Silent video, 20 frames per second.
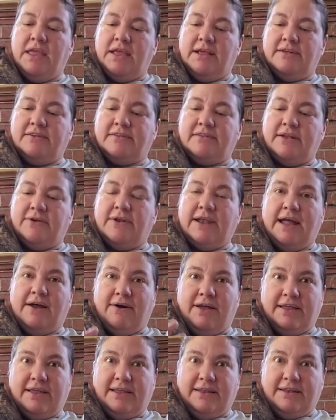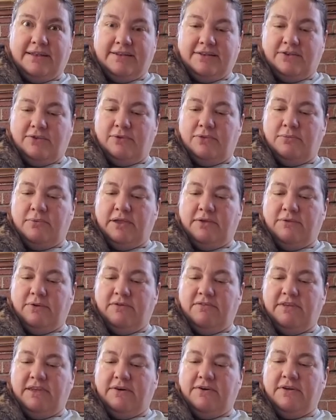So now I can do the big
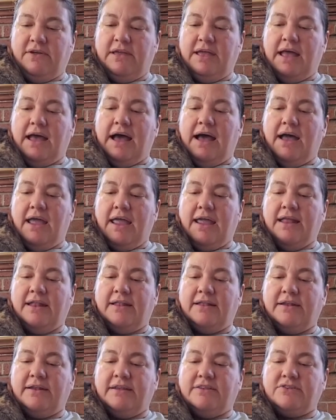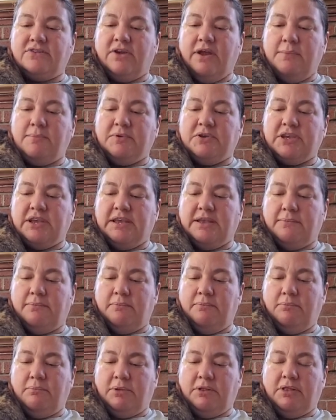reveal. In the
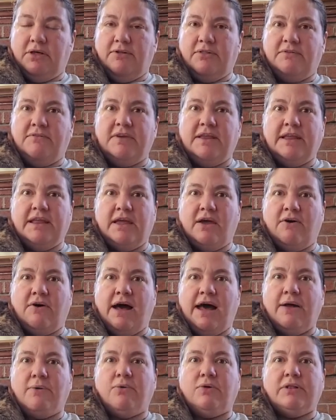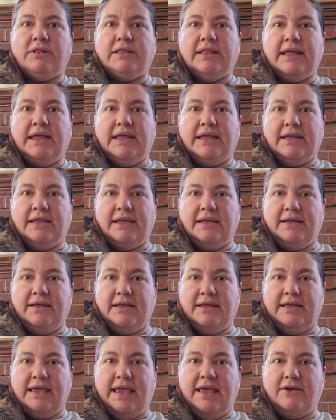description below the video, I will link
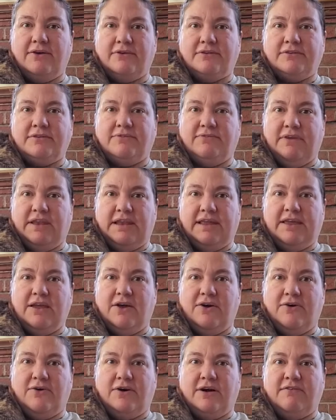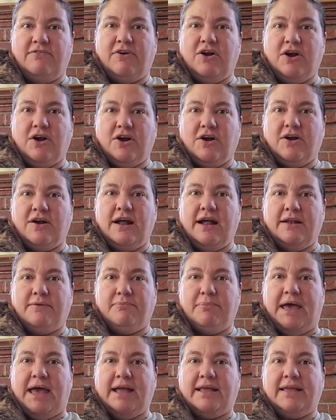Gail's video of her
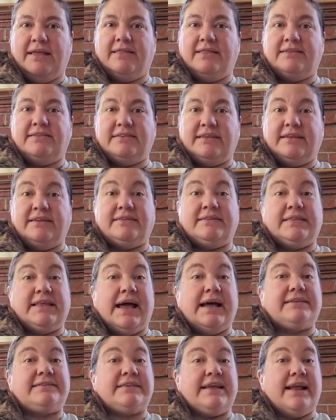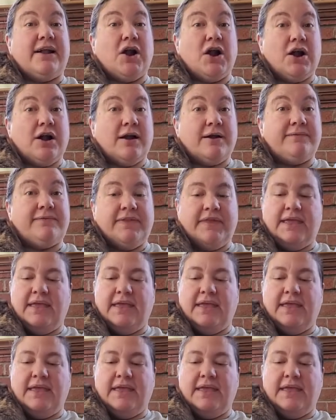unpacking the seeds that I sent her.